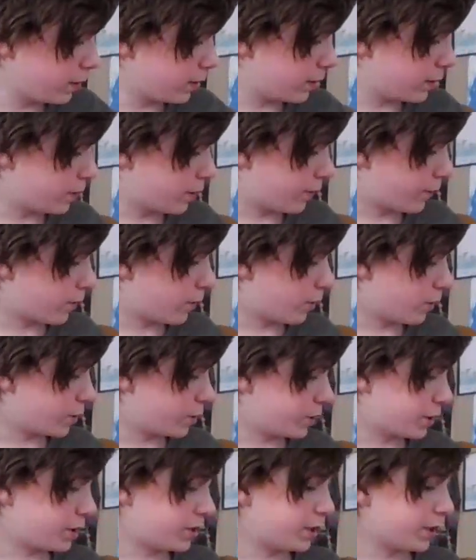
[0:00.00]
Of course,
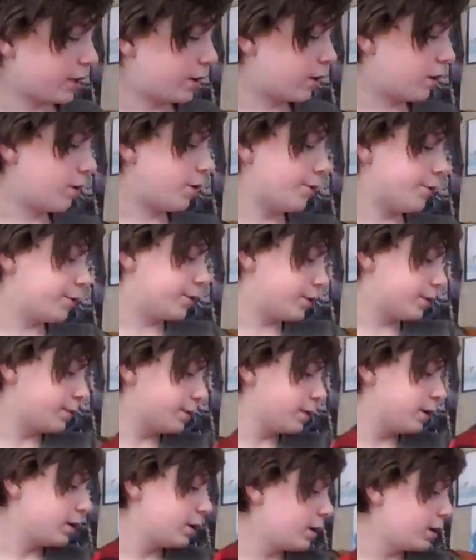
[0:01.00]
just set all the
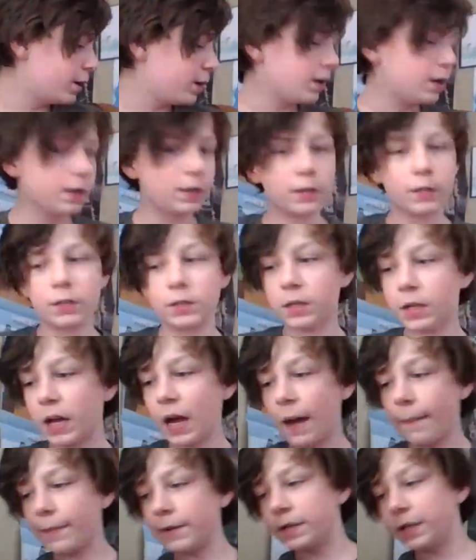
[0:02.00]

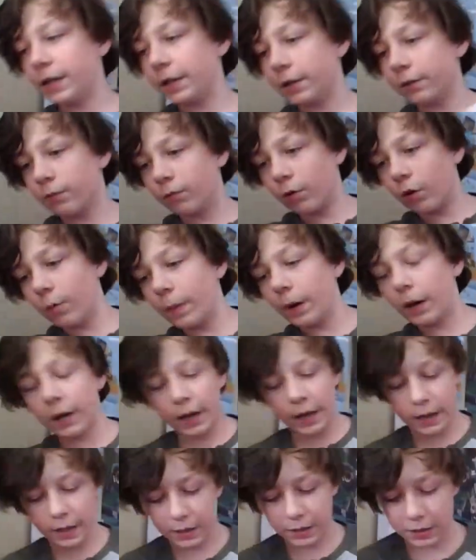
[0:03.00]
decapitated robot
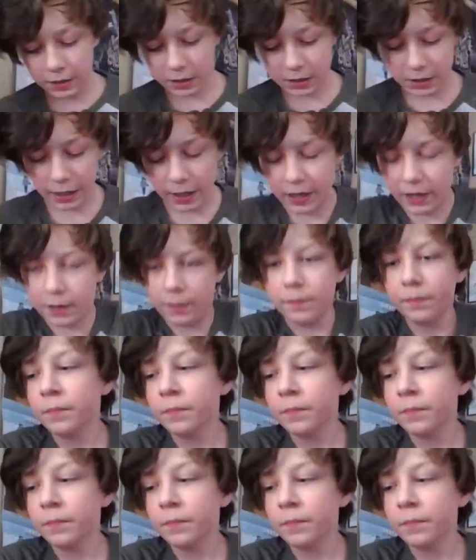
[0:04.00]
heads aside.